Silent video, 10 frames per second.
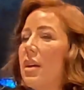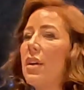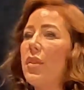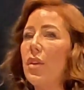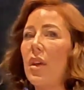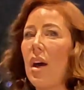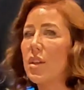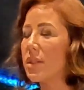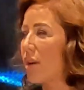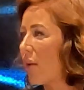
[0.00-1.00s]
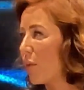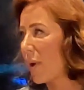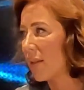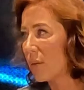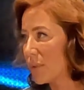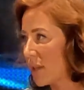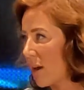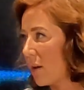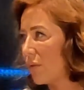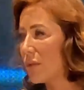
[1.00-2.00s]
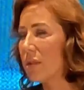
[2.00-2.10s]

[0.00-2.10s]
They're not just all about themselves.